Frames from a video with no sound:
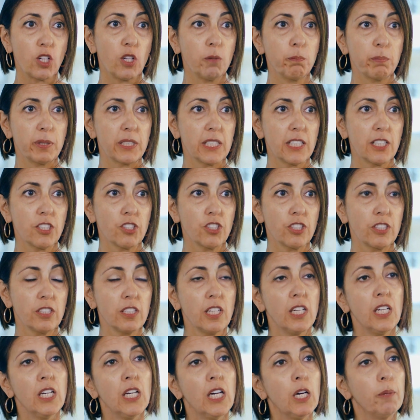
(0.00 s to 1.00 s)
competition,
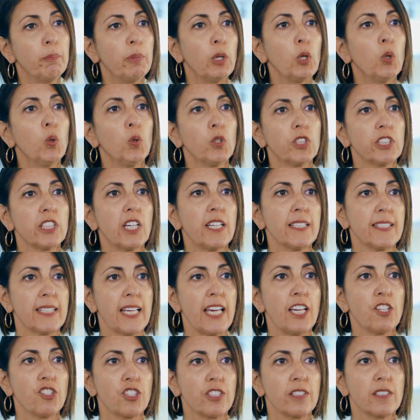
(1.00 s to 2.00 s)
but
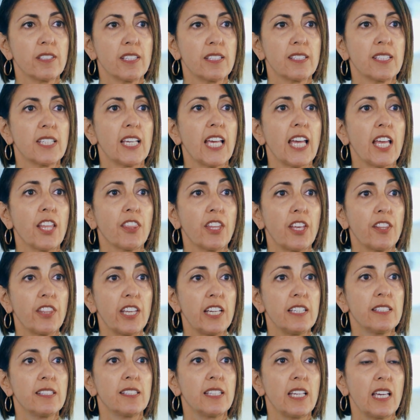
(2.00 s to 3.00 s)
organisations are seeing that
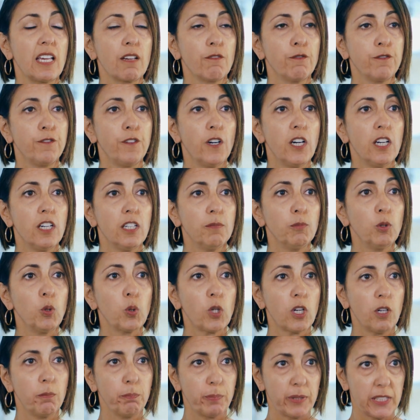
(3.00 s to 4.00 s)
they're seeing far more
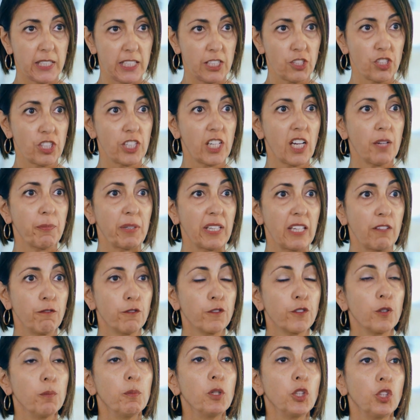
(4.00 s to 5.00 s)
competition coming in
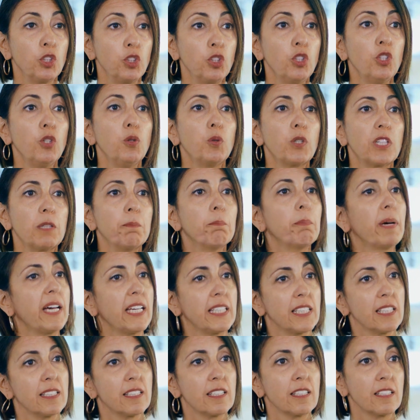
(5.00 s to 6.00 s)
from new
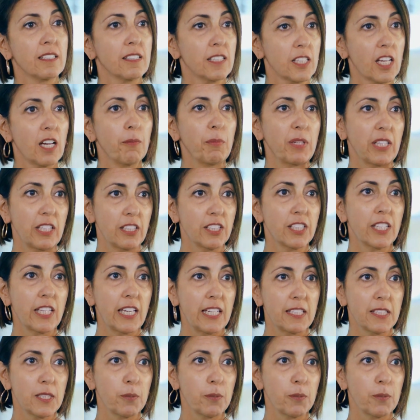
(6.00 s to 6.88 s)
competitors coming into their